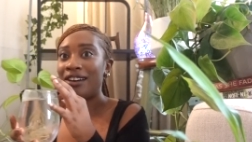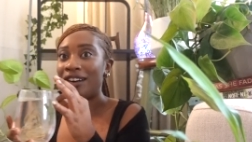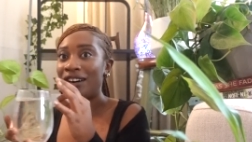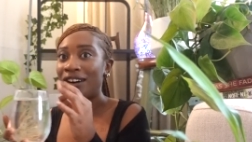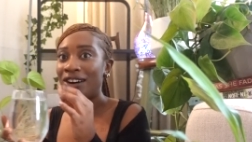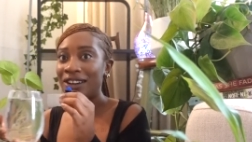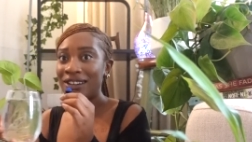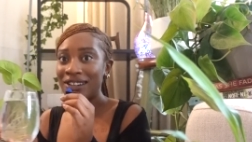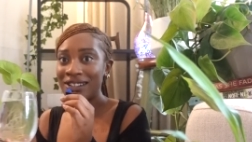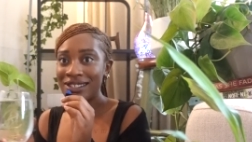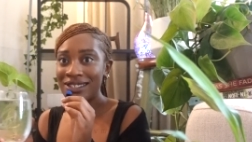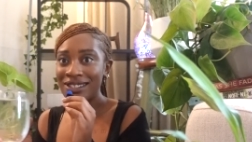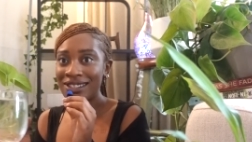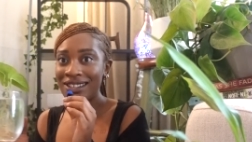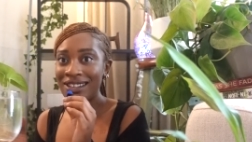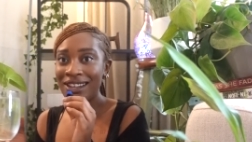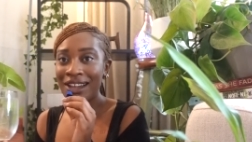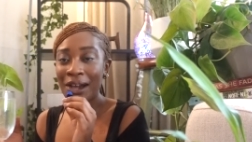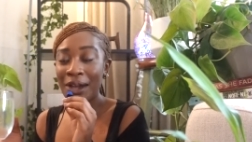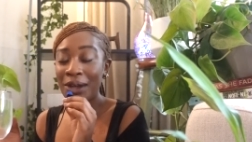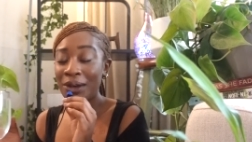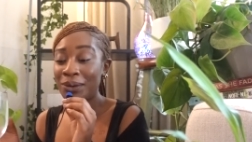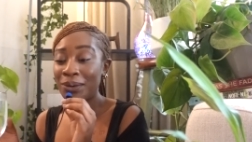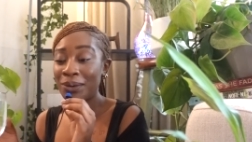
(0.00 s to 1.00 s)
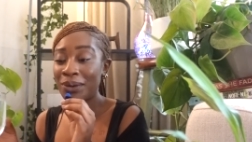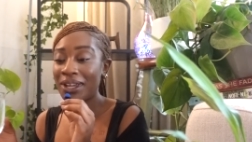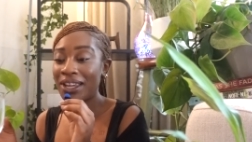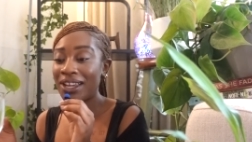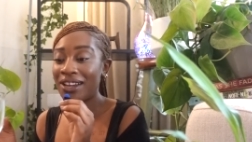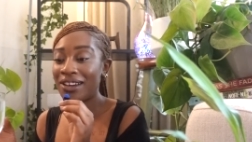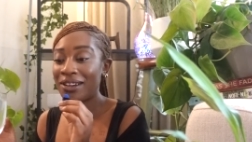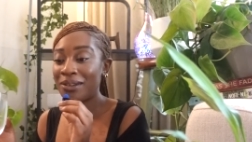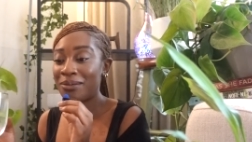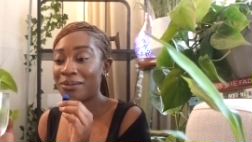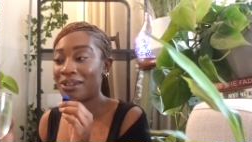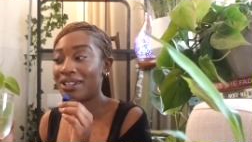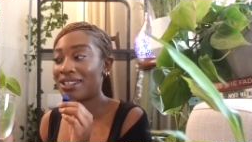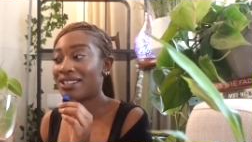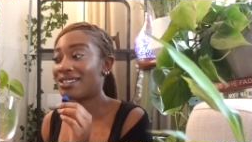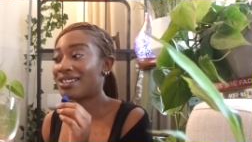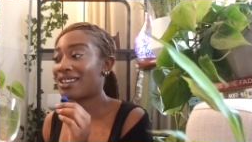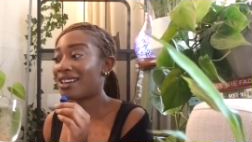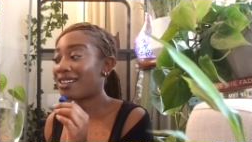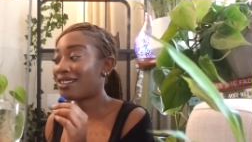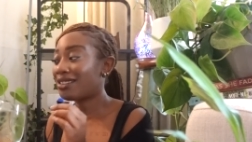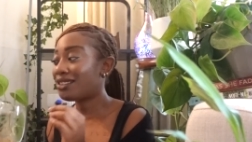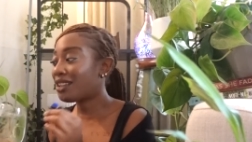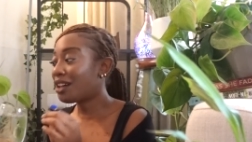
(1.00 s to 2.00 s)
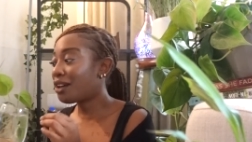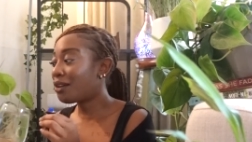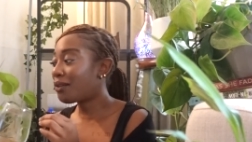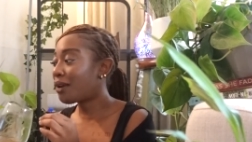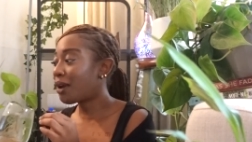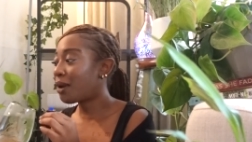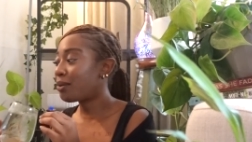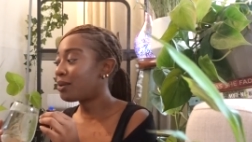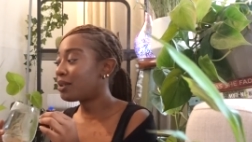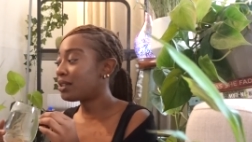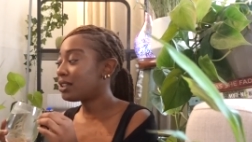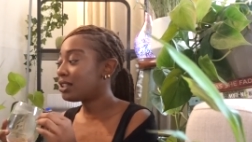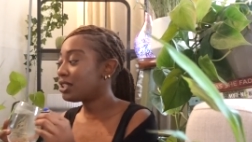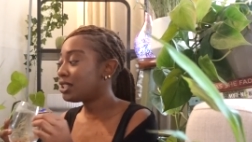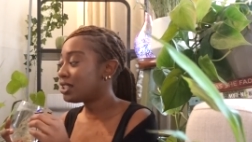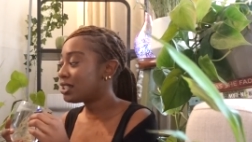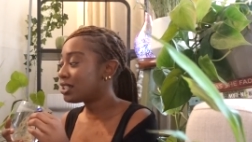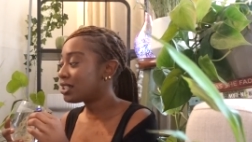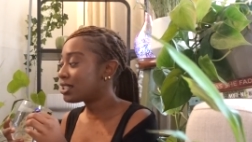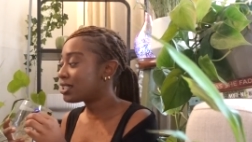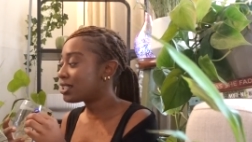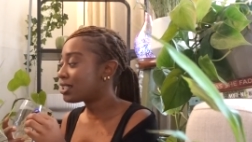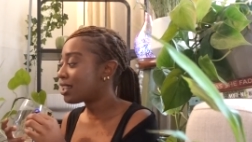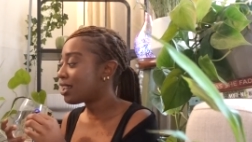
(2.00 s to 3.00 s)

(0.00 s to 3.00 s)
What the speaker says: honestly I don't care because I love how it looks.